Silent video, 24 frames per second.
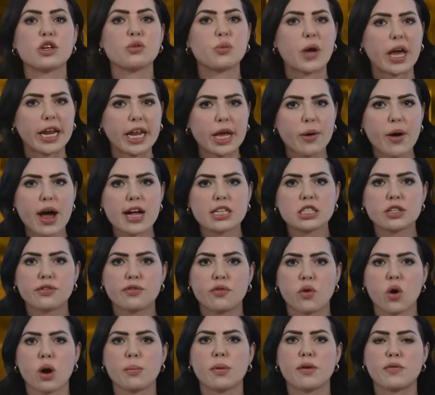the radioactive
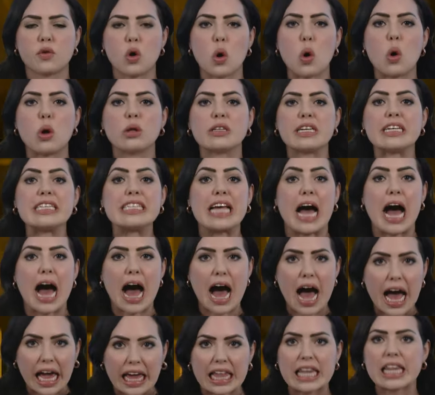form of gold is
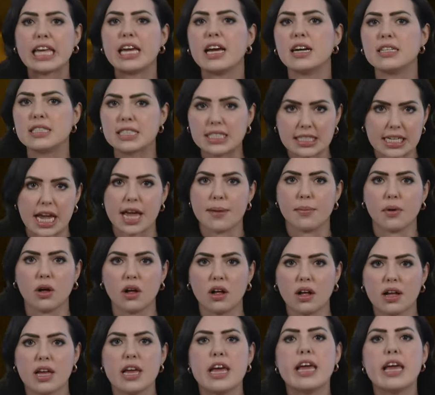highly unstable.